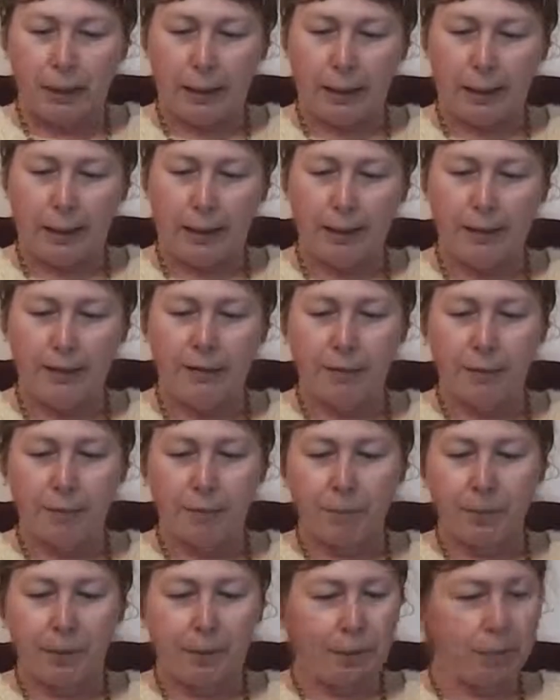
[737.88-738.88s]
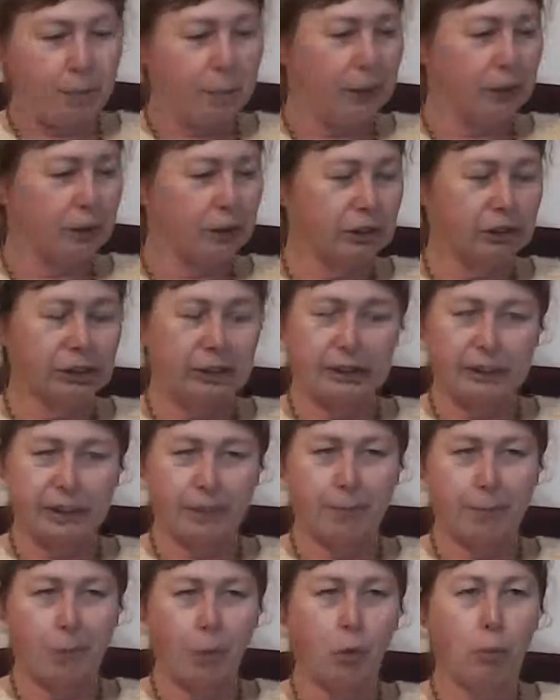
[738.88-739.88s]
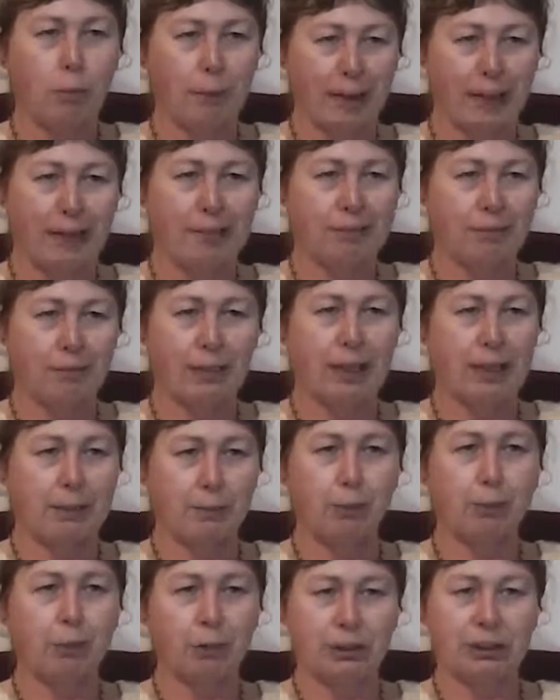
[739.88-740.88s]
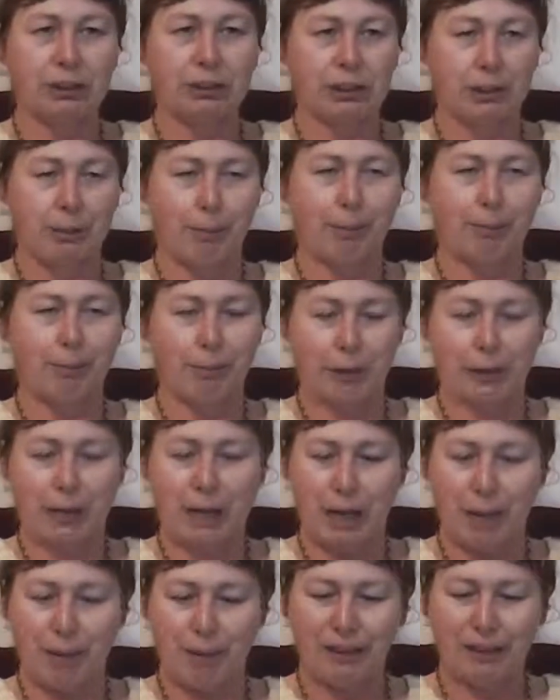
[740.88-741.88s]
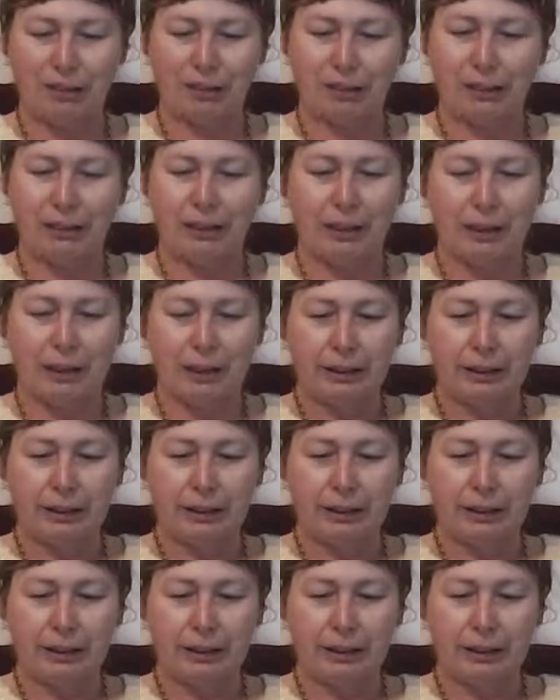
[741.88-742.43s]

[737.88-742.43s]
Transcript: And because these have more power available, because it's coming from the car battery,